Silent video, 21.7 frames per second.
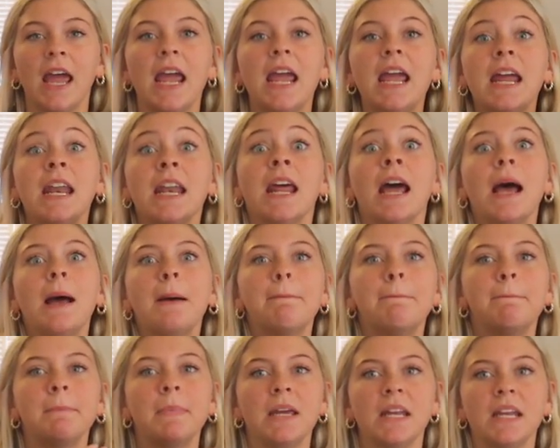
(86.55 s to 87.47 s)

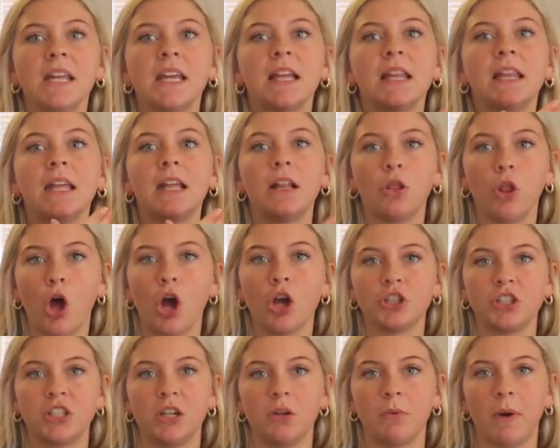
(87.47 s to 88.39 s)
And immediately
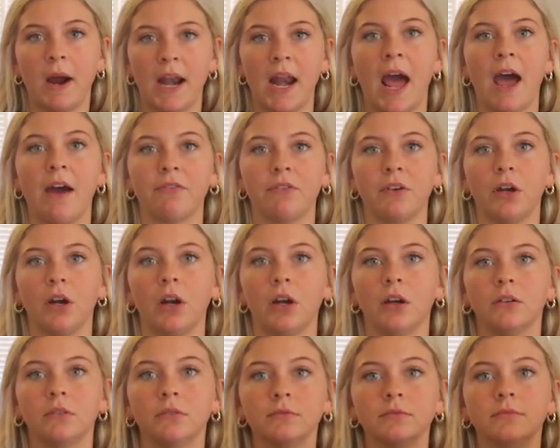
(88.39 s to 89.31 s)
lost it right
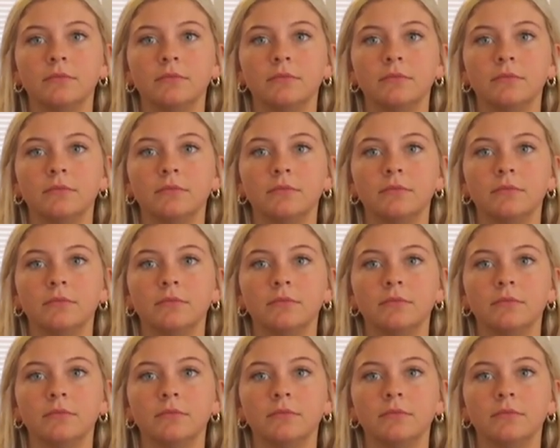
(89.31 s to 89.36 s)
after.